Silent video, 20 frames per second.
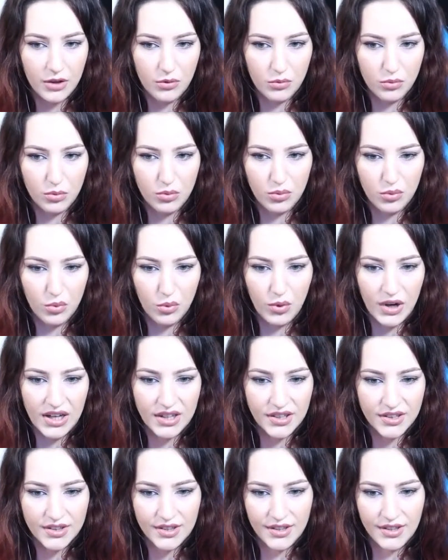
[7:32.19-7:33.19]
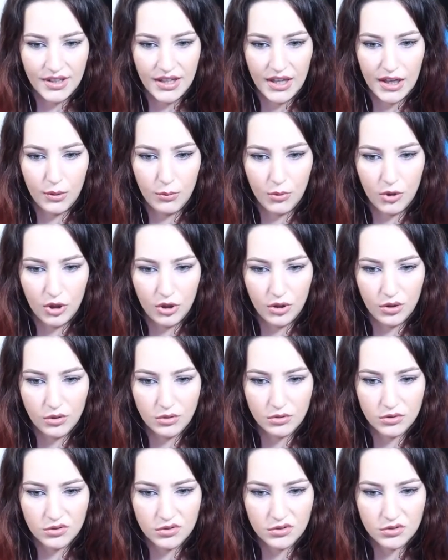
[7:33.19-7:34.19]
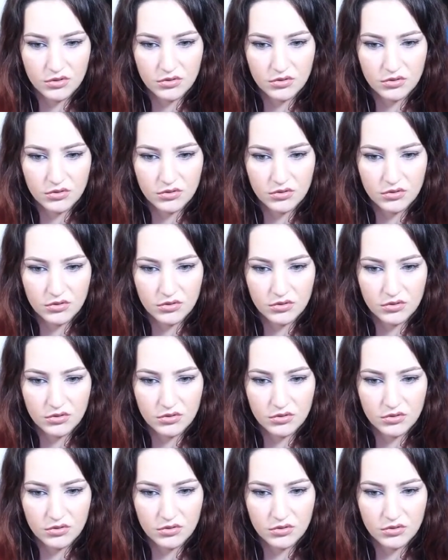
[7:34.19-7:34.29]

I waste time, you know?